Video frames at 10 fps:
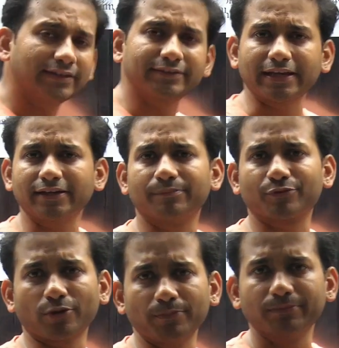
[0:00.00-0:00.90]
the 10
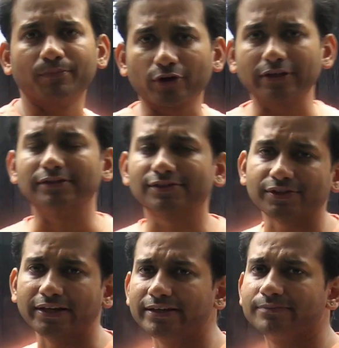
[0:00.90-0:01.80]
problem models,
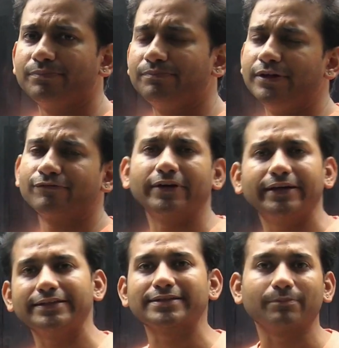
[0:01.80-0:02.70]
10 different
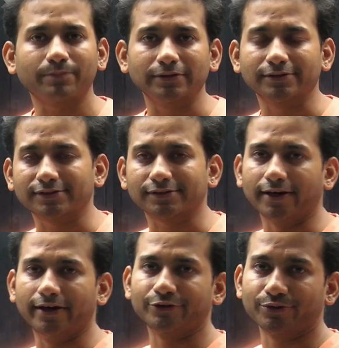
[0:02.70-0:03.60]
examples
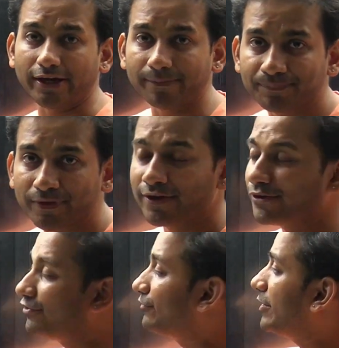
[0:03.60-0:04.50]
today.
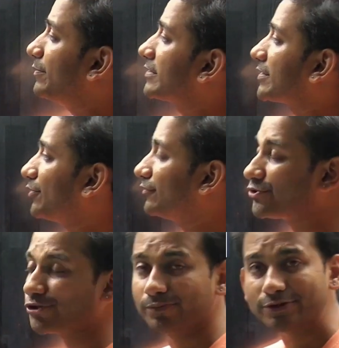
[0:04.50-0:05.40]
50% of the
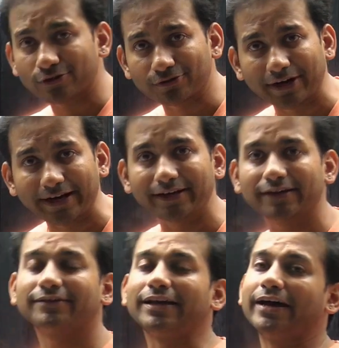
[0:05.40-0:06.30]
job is already
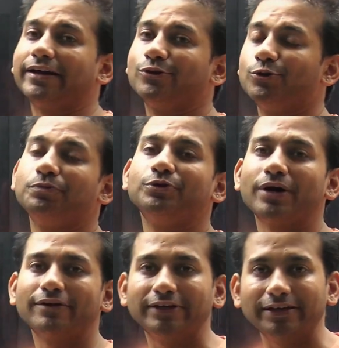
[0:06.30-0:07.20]
done. I hope you
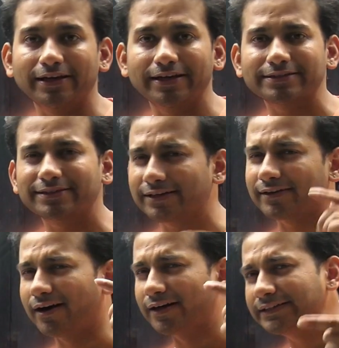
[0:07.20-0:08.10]
have realized
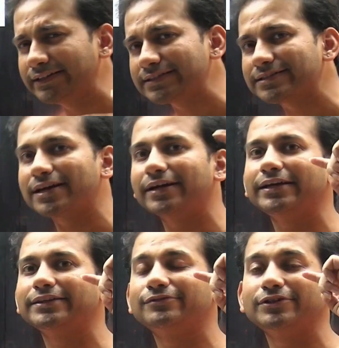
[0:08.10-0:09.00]
that
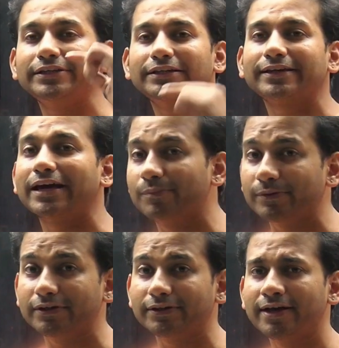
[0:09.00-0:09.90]
understanding the vernier
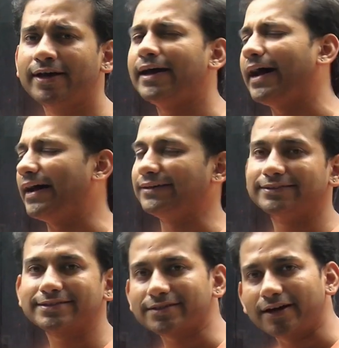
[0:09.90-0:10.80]
caliper at
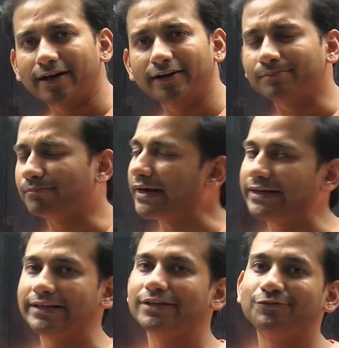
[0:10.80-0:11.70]
the start
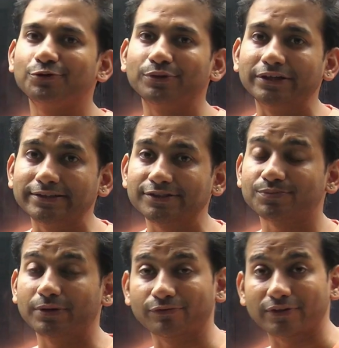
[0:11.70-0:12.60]
might take few minutes,
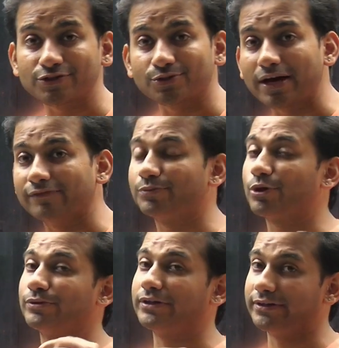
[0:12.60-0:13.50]
but once you have a
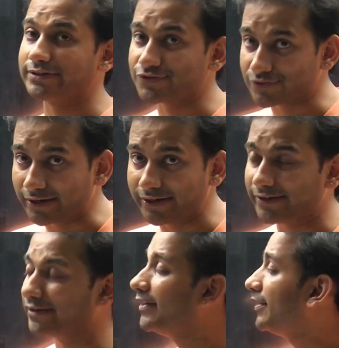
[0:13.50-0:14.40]
proper
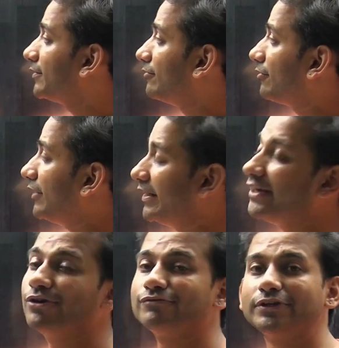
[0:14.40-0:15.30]
understanding, the
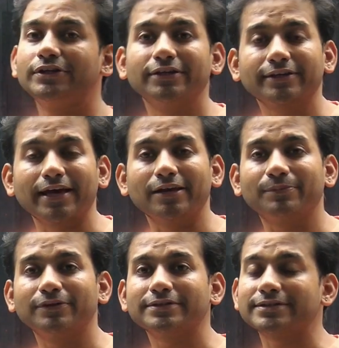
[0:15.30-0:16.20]
reading of vernier
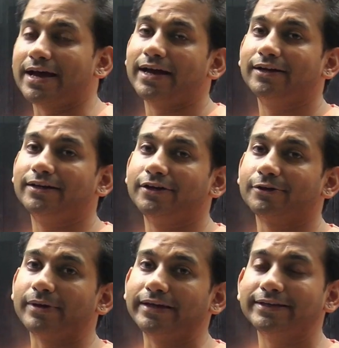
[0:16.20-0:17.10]
calipers and
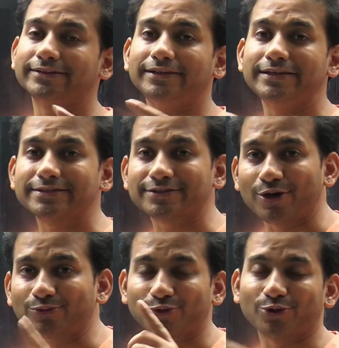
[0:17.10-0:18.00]
determining the least
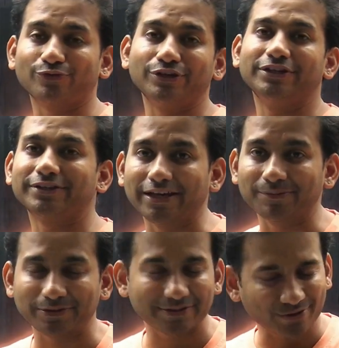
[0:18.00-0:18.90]
count of vernier
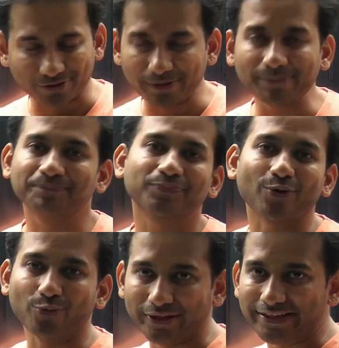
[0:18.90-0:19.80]
caliper is going to be
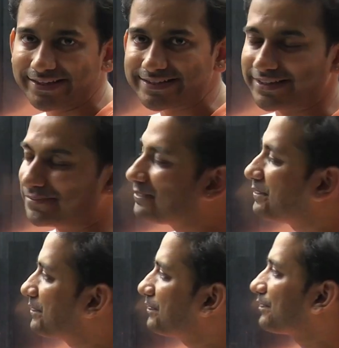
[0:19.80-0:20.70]
very easy.
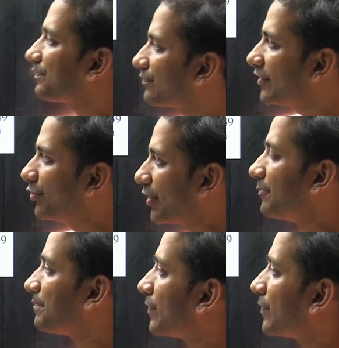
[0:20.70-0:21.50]
Okay.